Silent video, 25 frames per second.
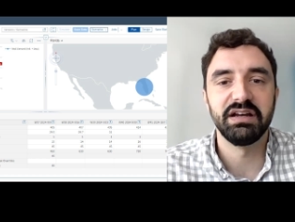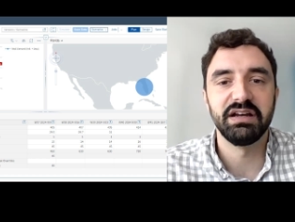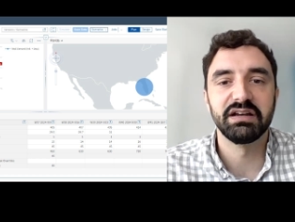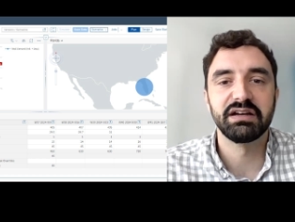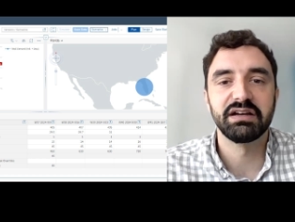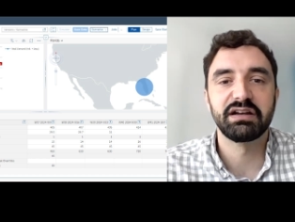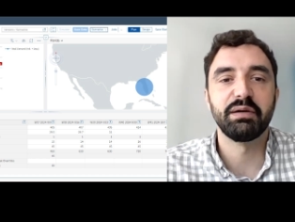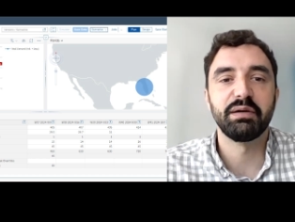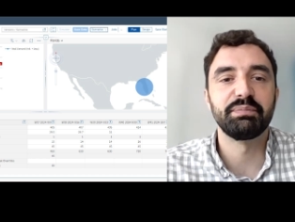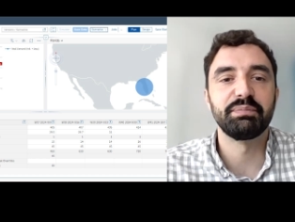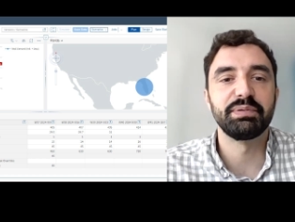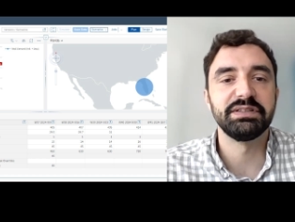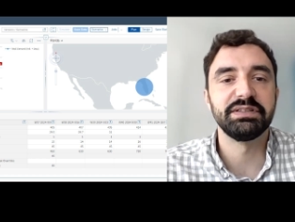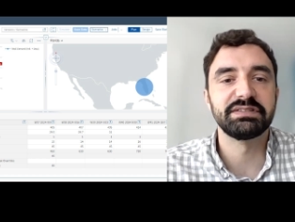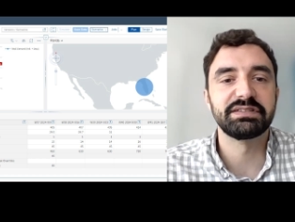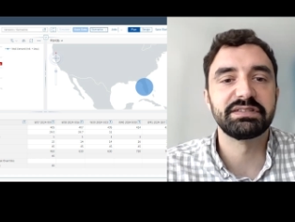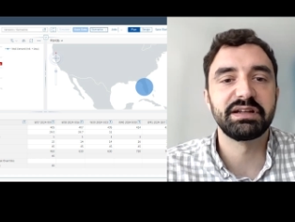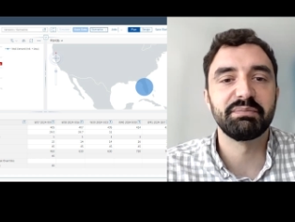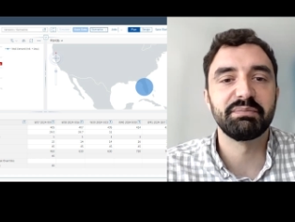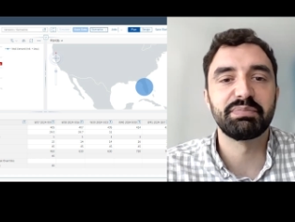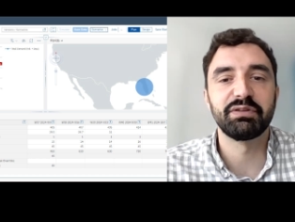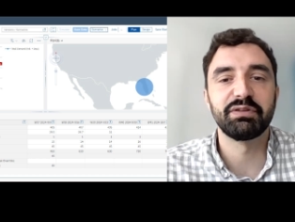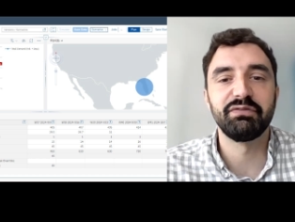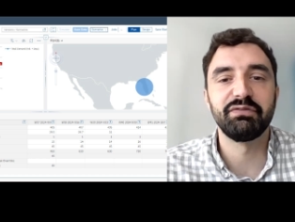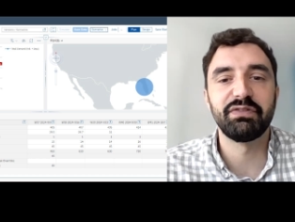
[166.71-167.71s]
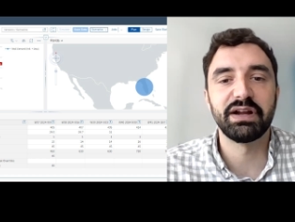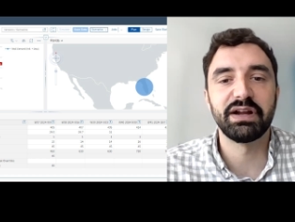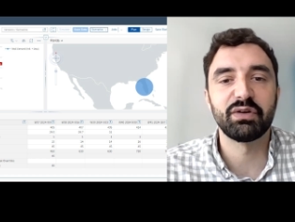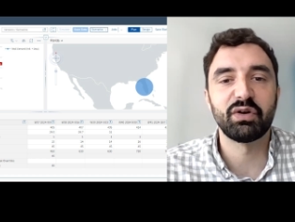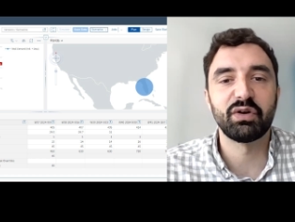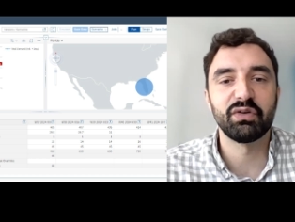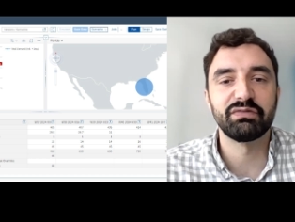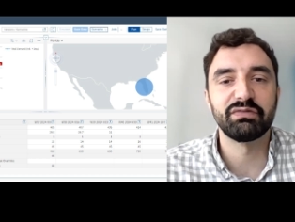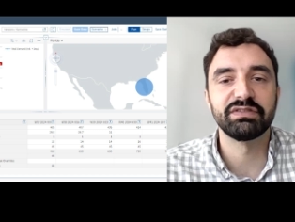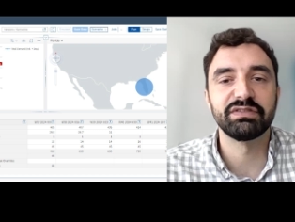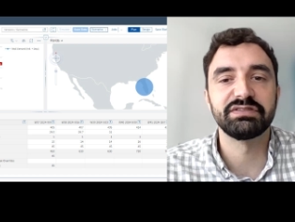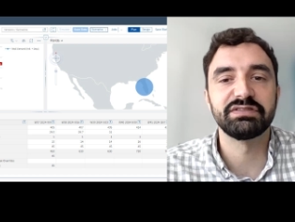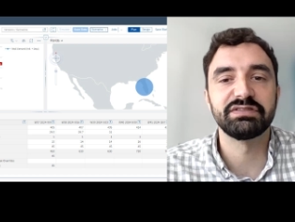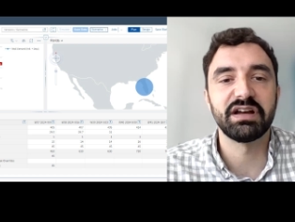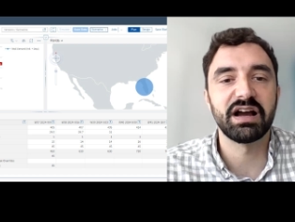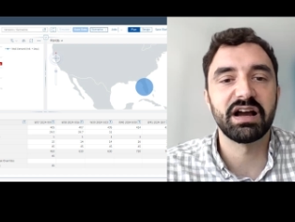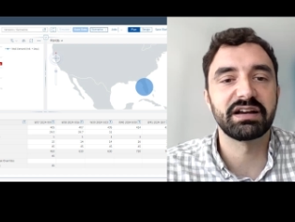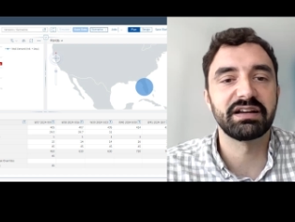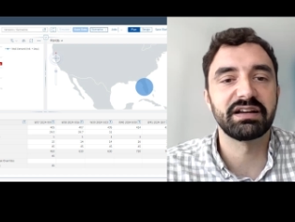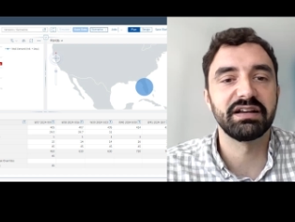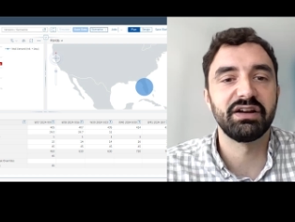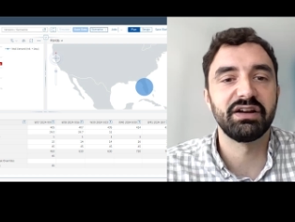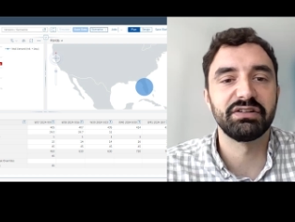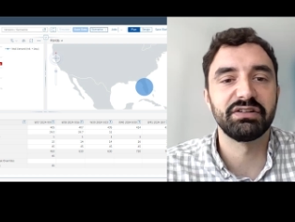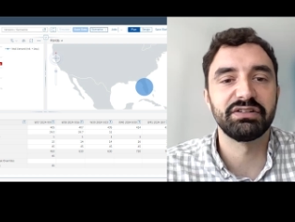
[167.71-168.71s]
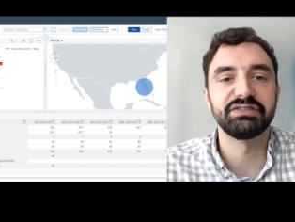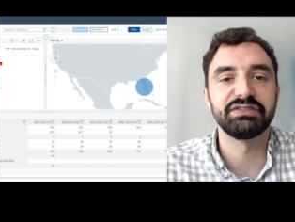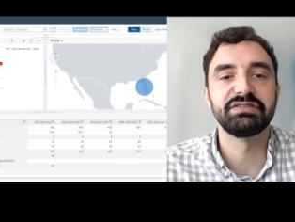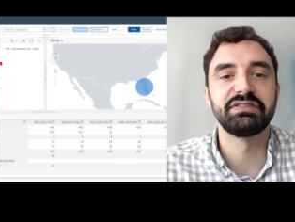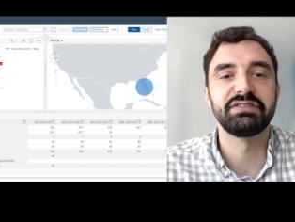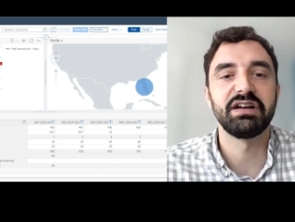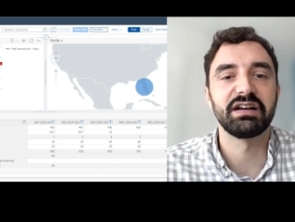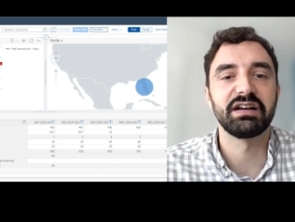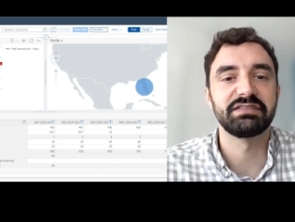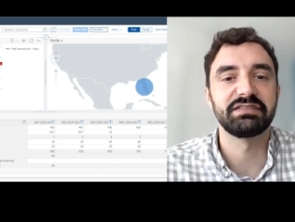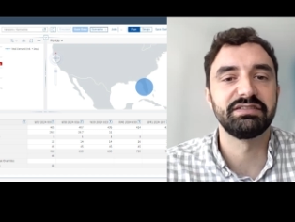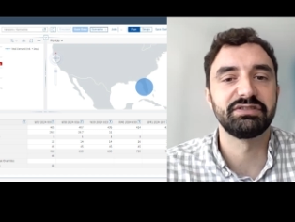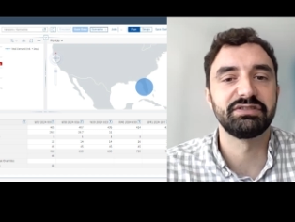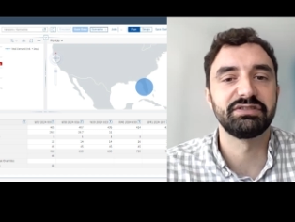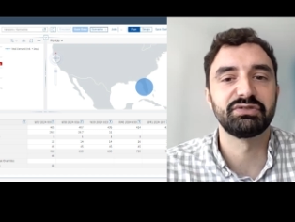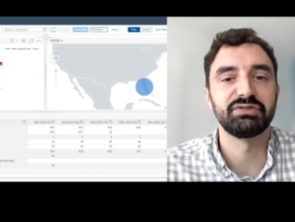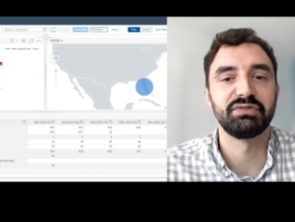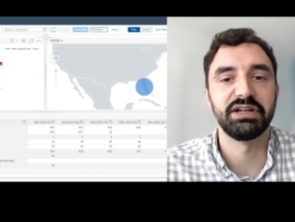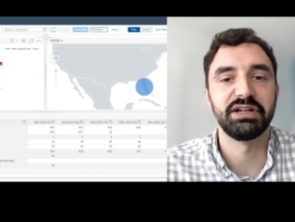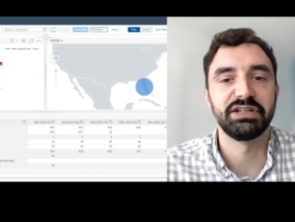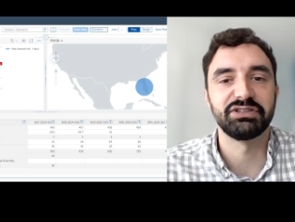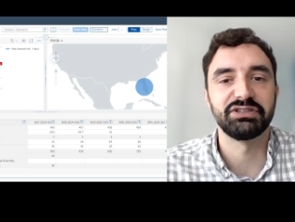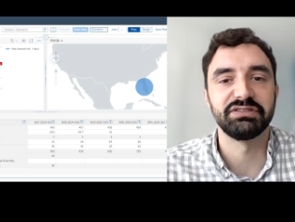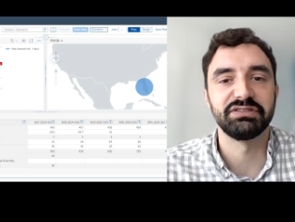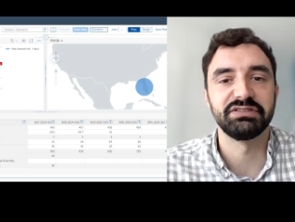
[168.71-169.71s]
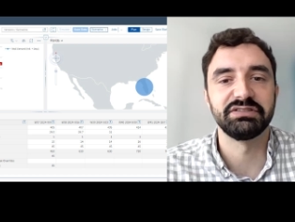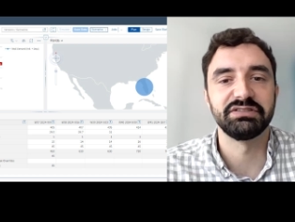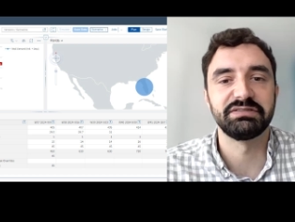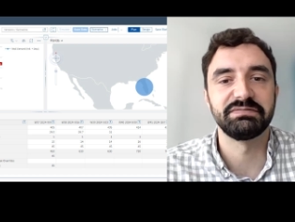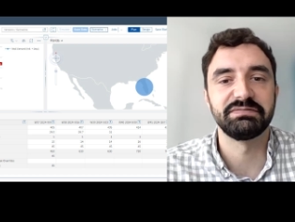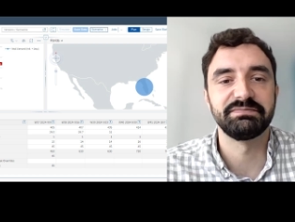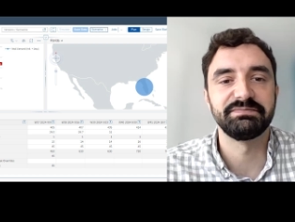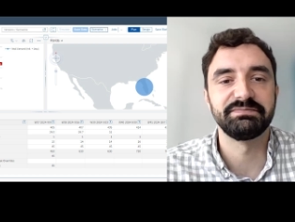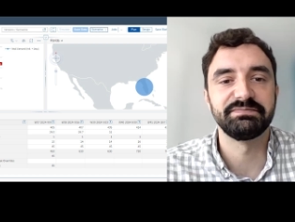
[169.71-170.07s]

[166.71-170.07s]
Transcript: companies can prevent overstock and understock situations.